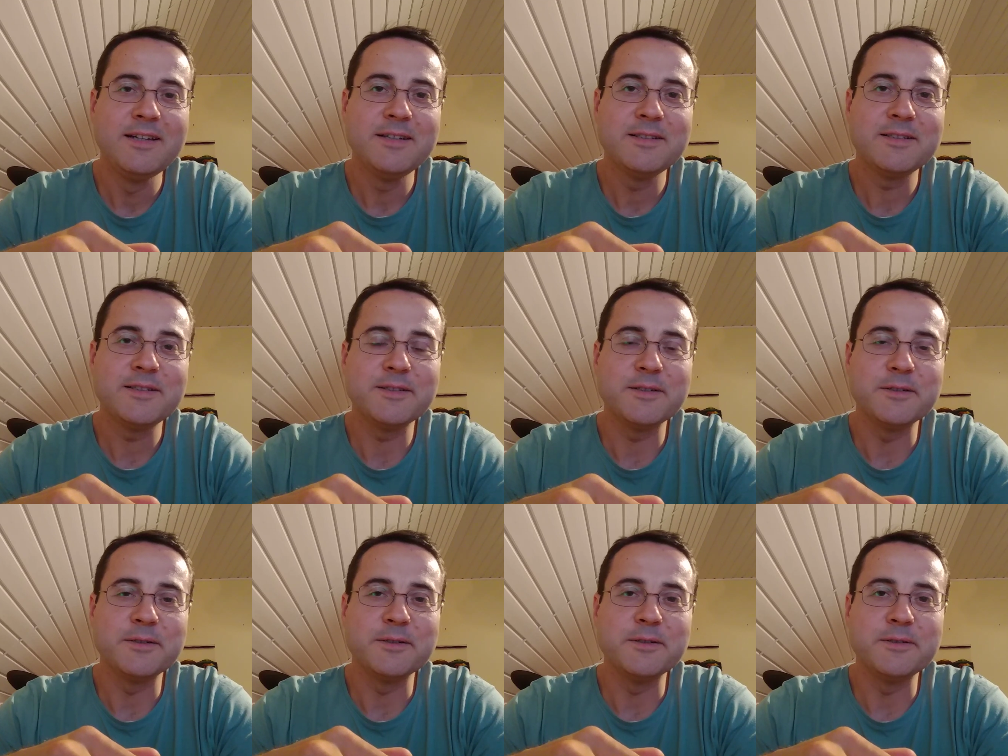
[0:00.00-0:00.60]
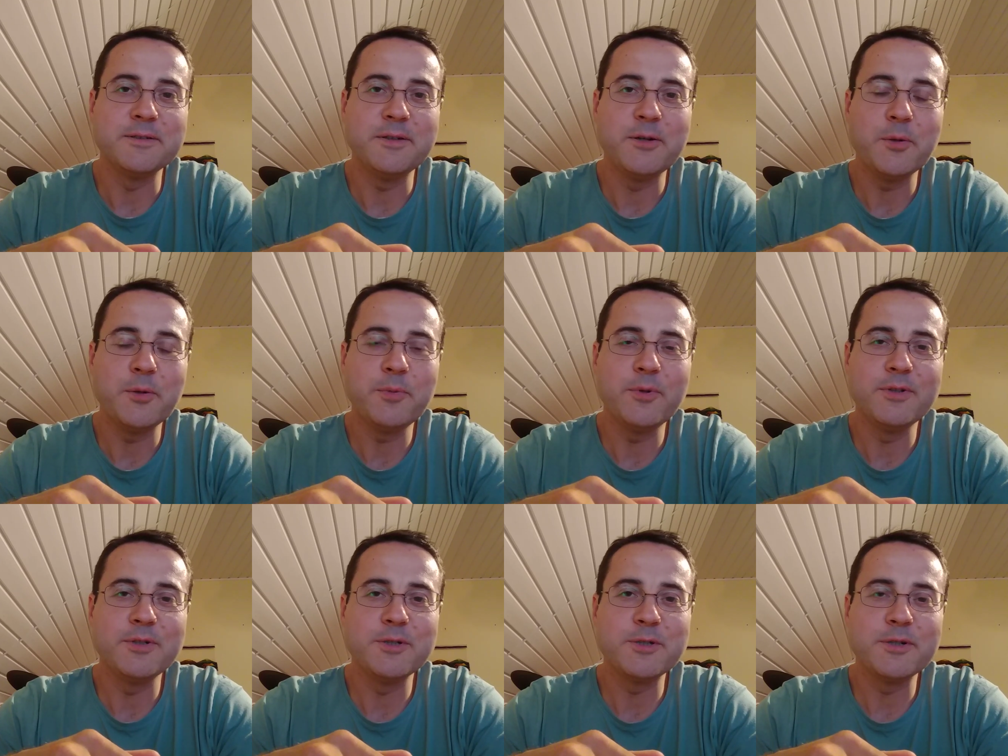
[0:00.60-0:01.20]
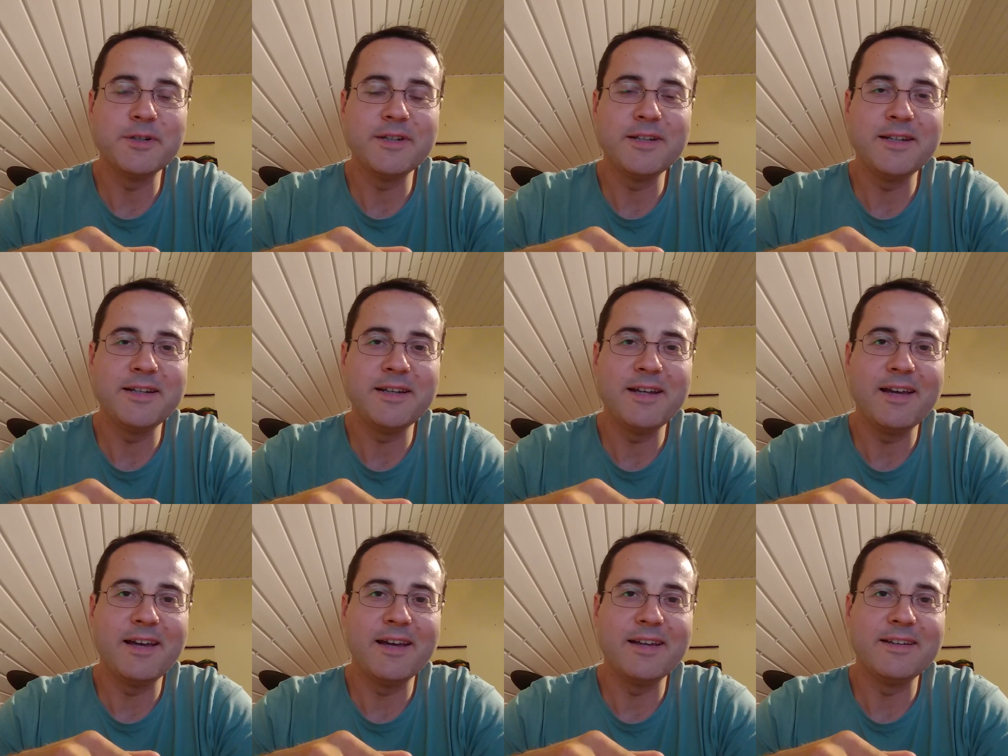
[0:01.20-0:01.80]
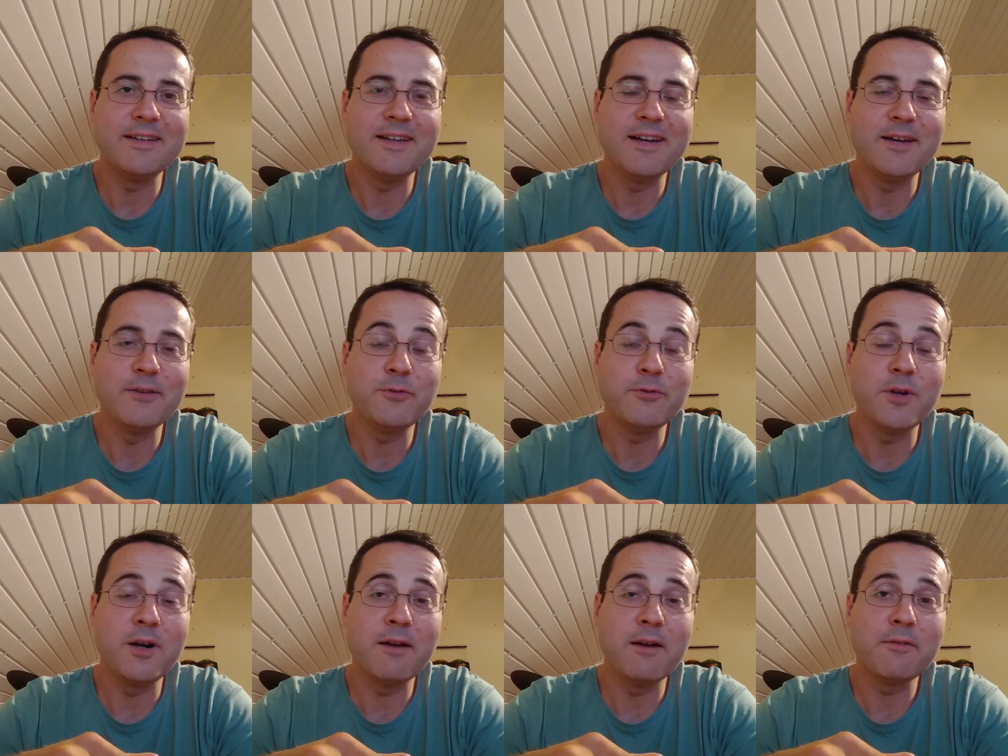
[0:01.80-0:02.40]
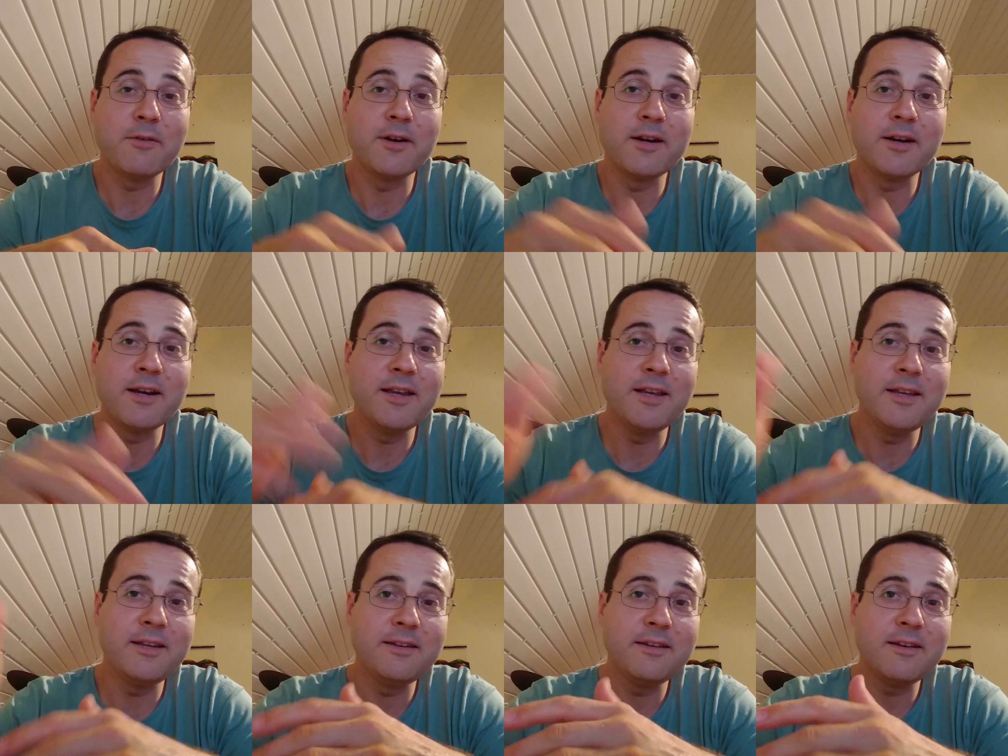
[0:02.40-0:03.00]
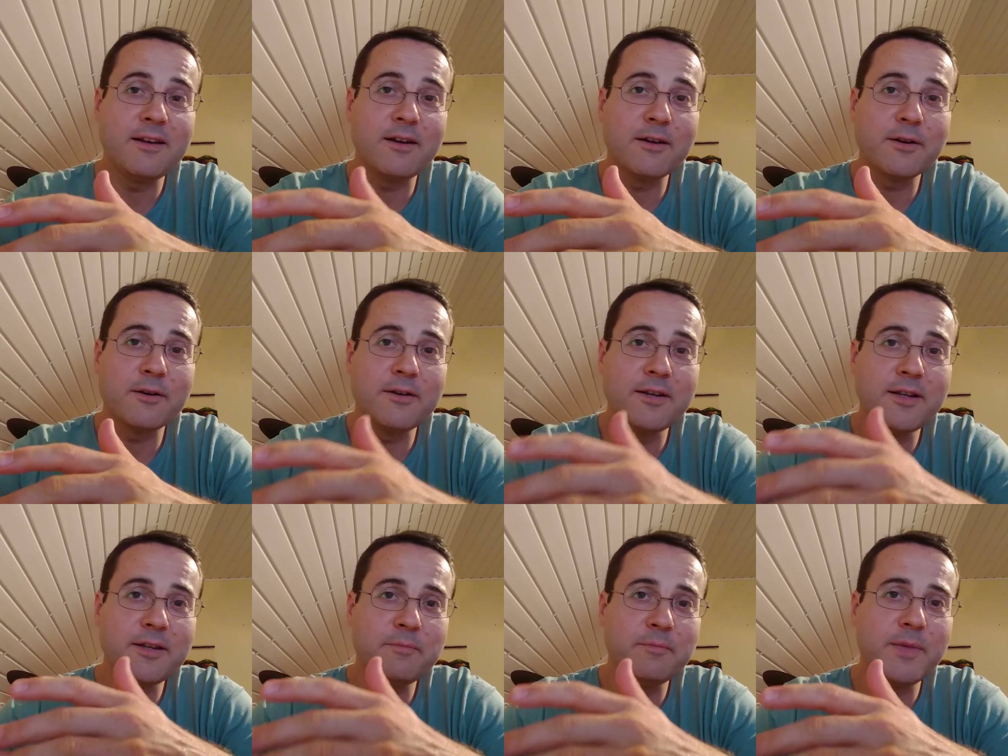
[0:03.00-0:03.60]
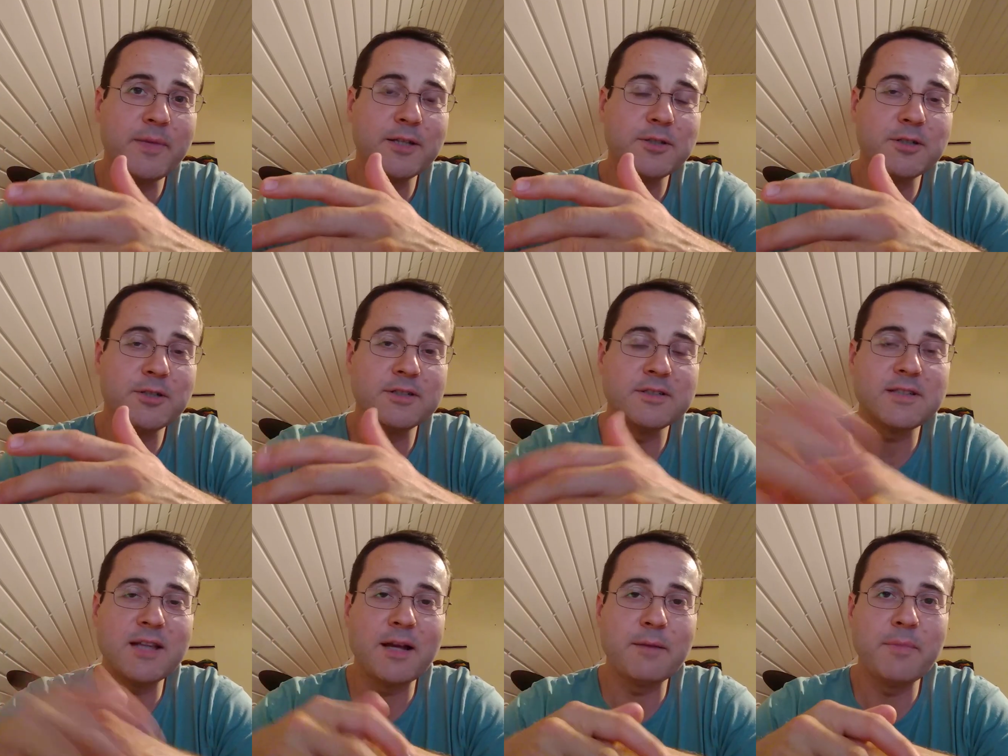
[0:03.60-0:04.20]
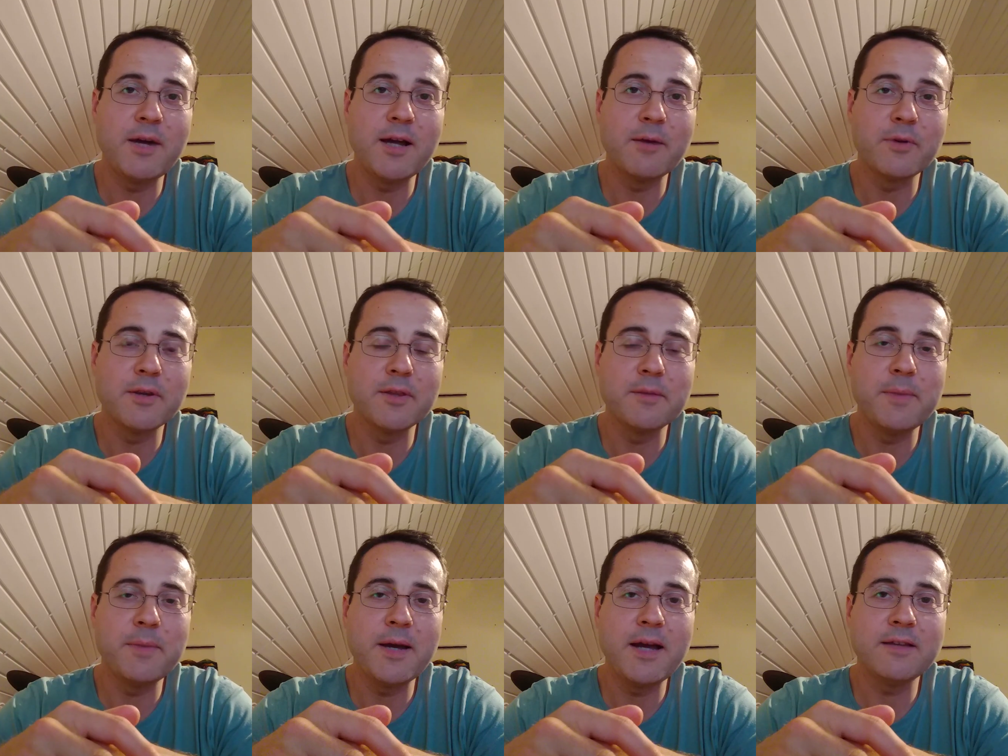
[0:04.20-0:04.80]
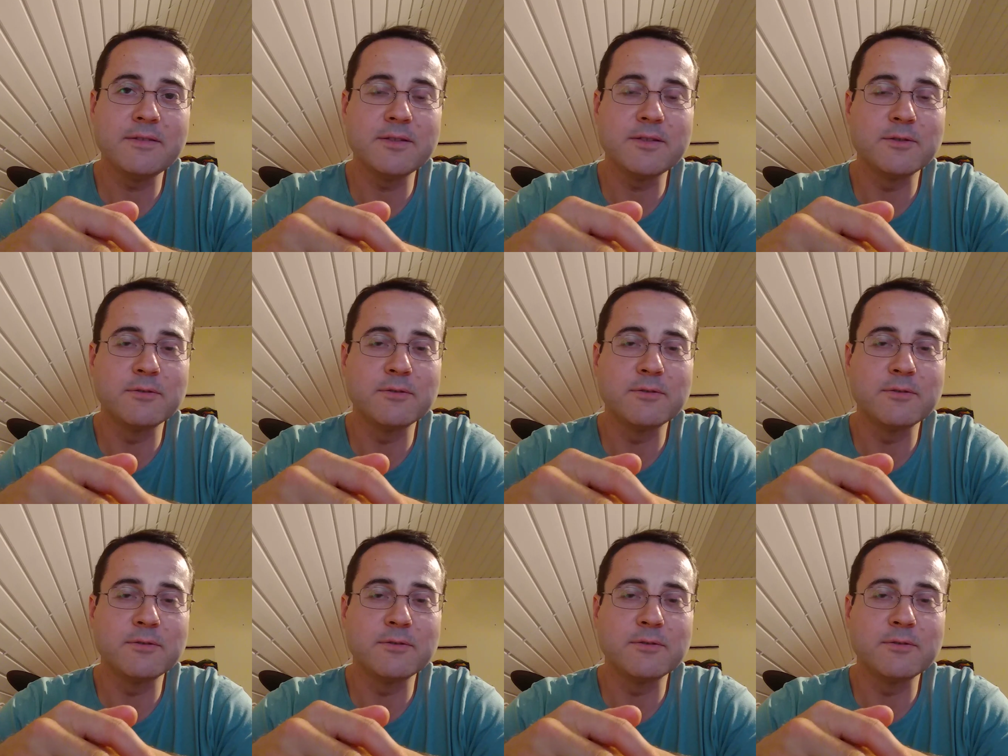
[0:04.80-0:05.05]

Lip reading: So hope you enjoyed it, and if you're ever in Hungary, make sure to stop by one of the baths.